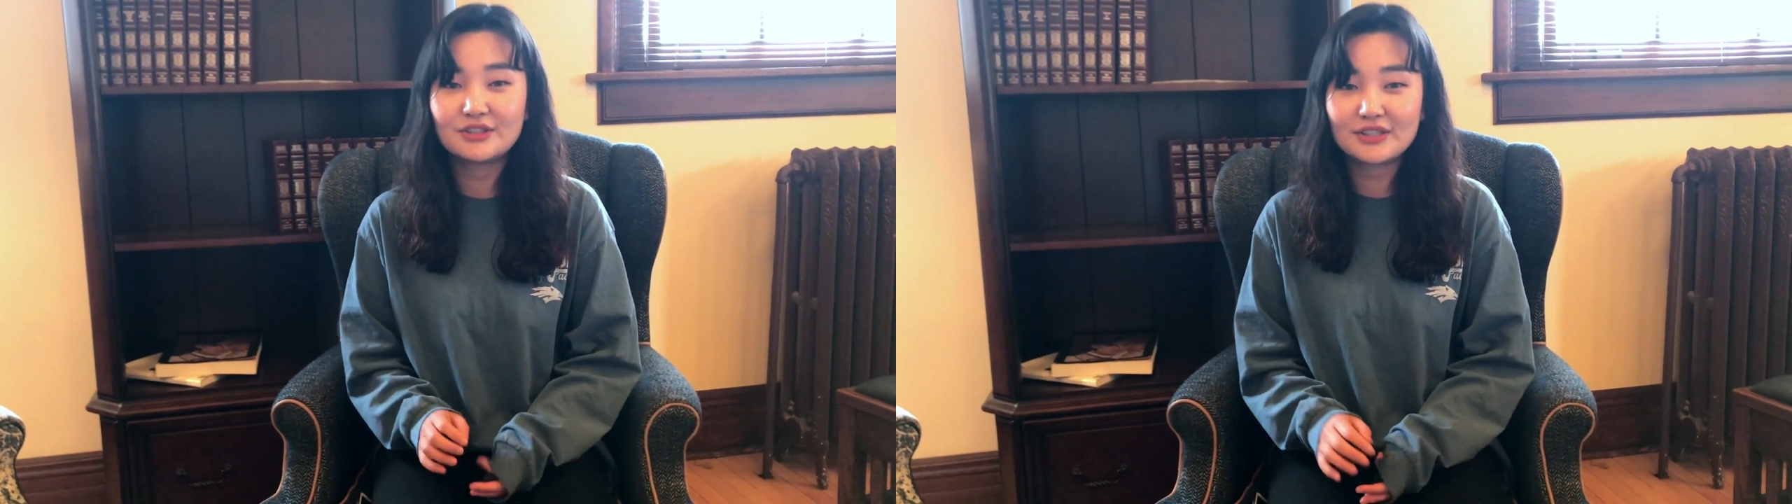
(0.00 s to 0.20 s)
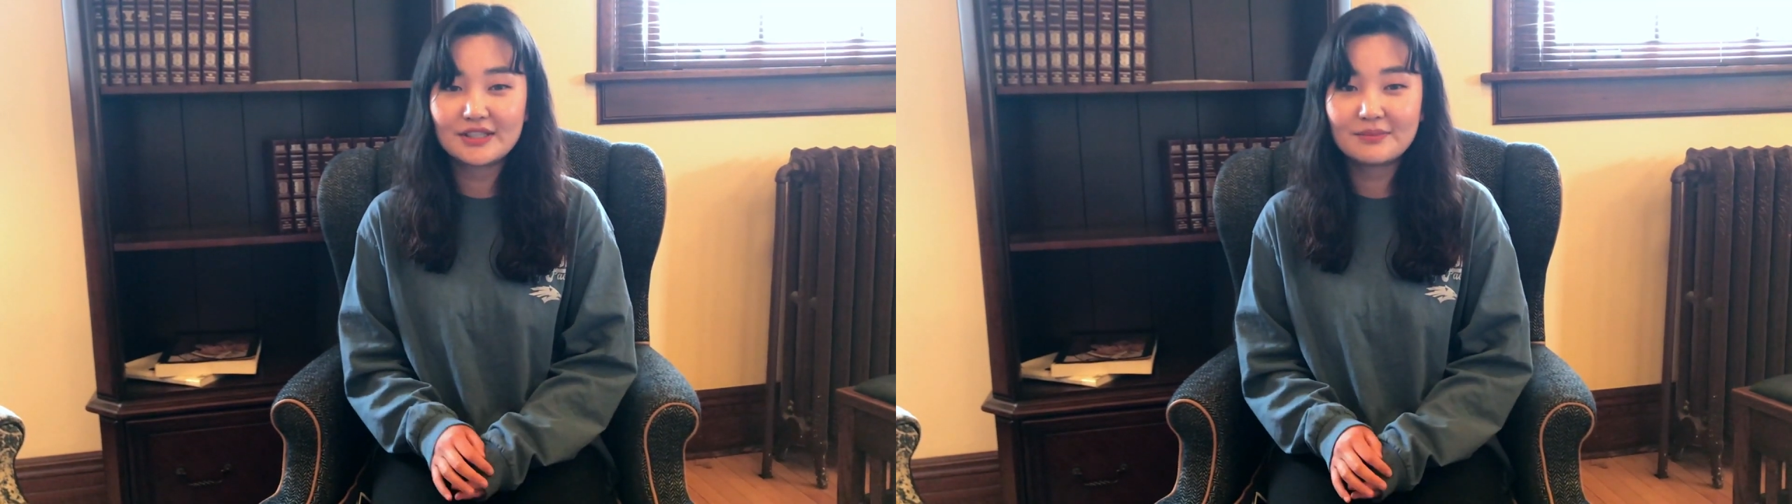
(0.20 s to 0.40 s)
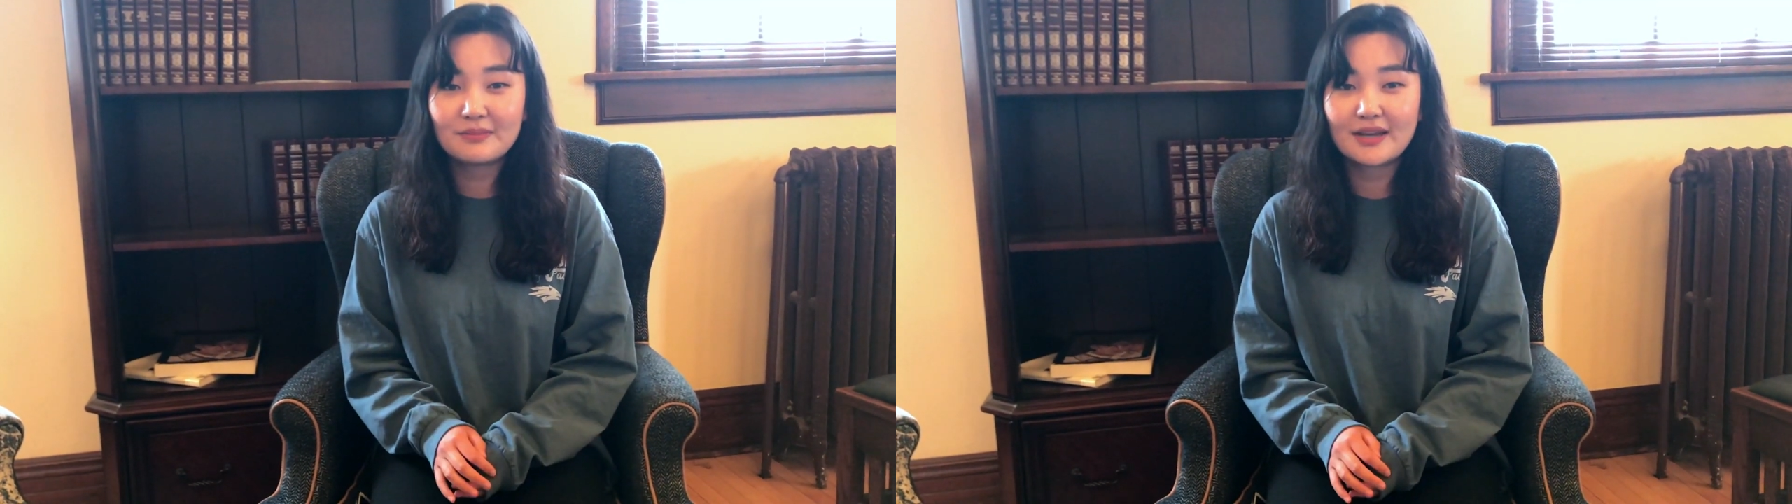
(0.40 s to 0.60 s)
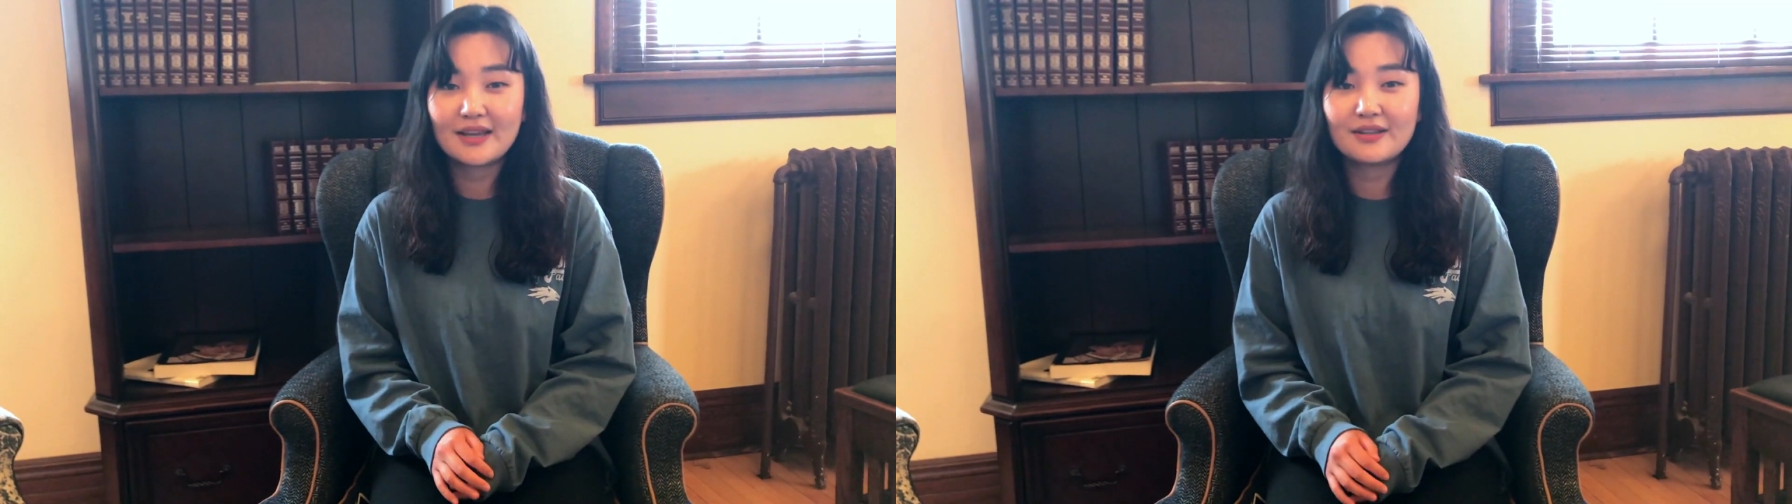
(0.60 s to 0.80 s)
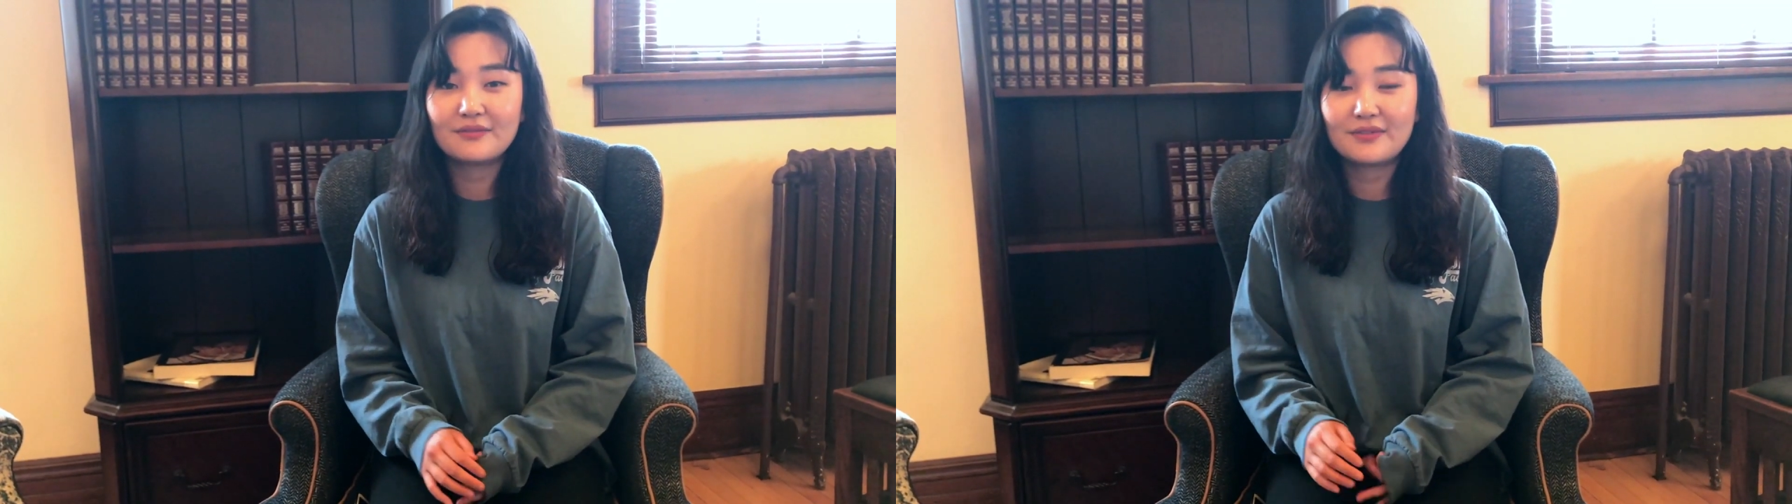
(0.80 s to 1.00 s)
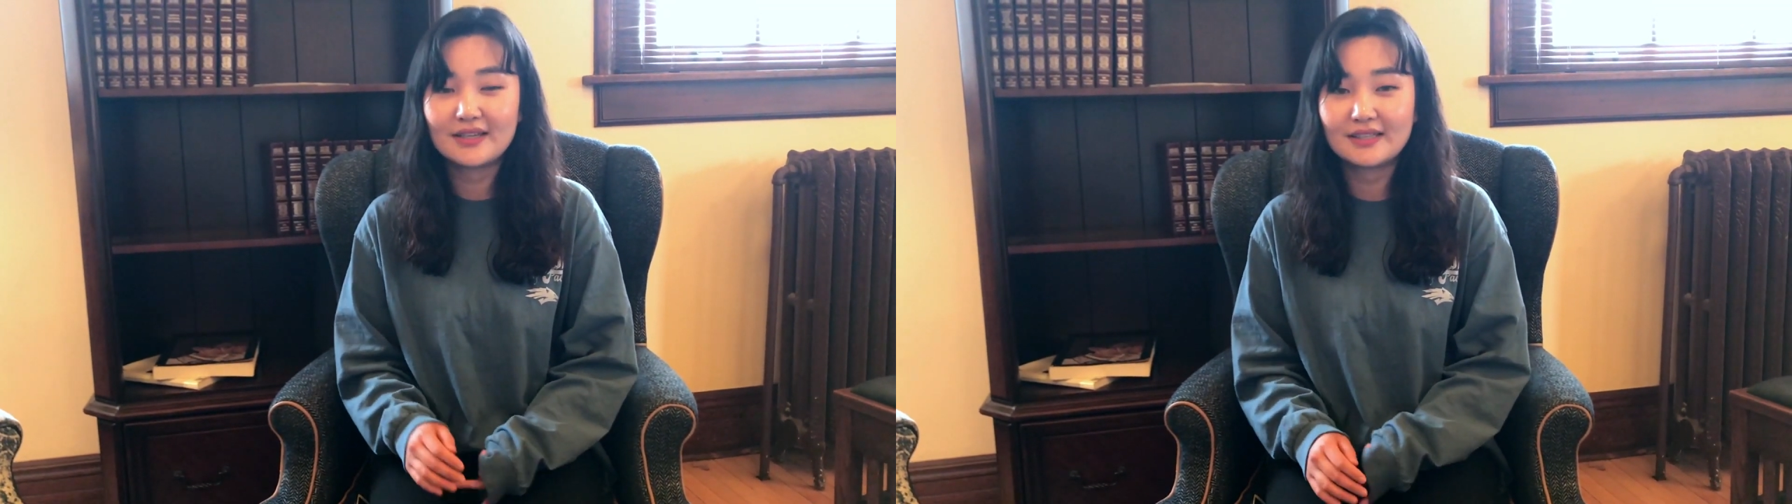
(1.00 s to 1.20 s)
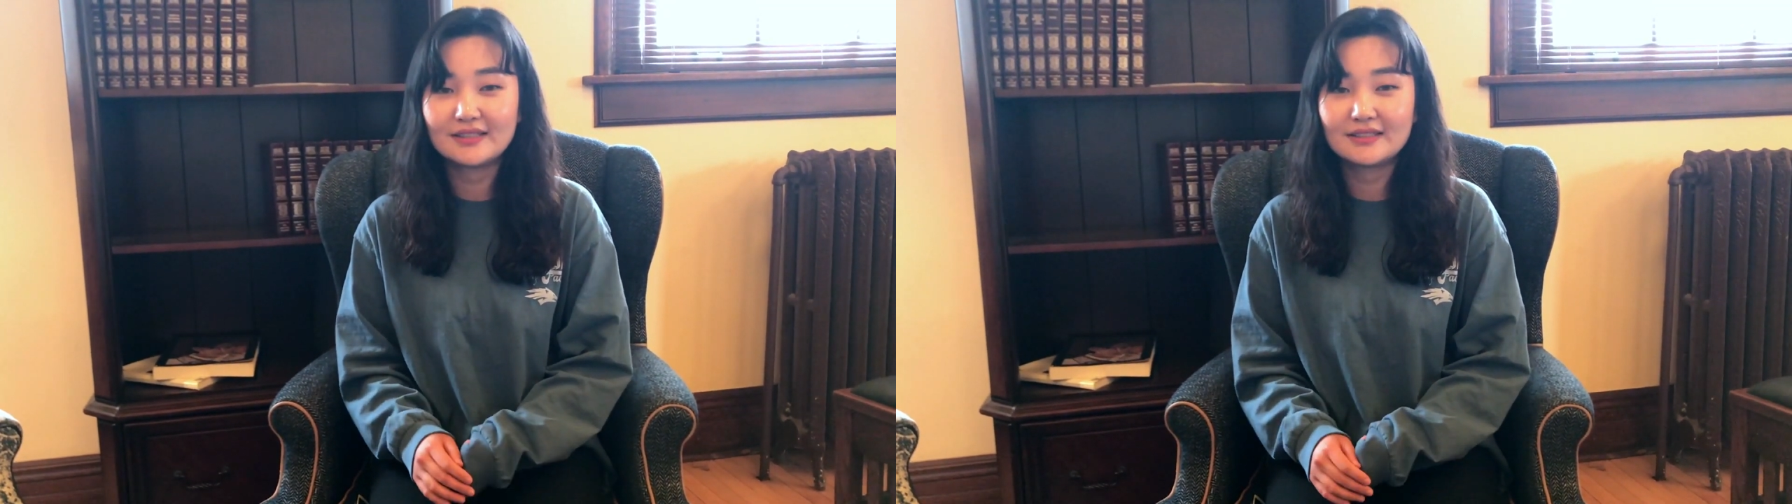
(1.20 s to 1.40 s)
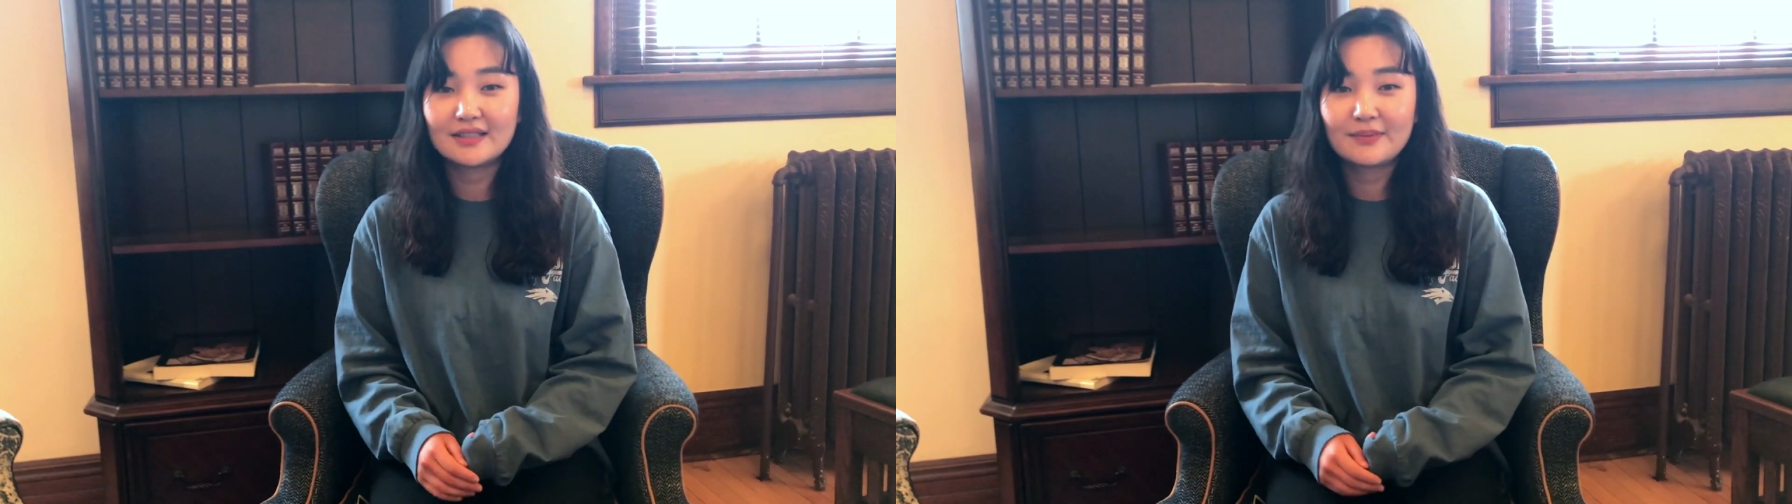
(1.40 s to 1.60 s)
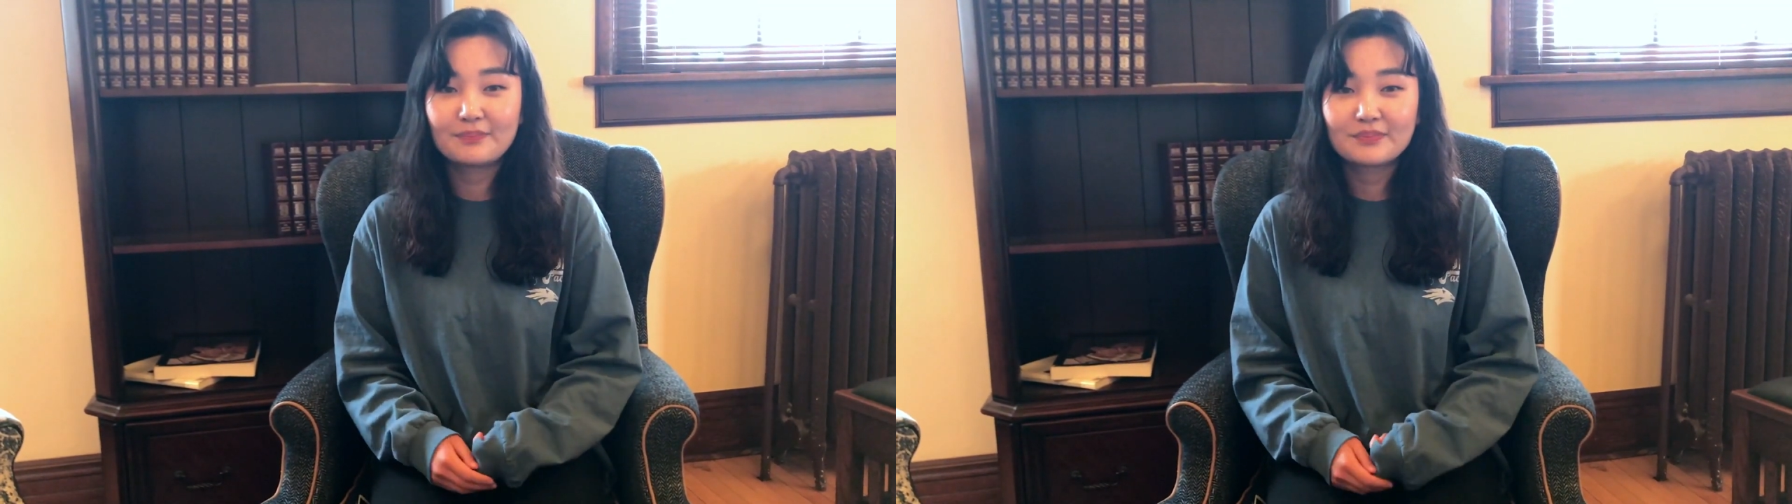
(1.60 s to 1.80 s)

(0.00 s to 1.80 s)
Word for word: gym, and fields.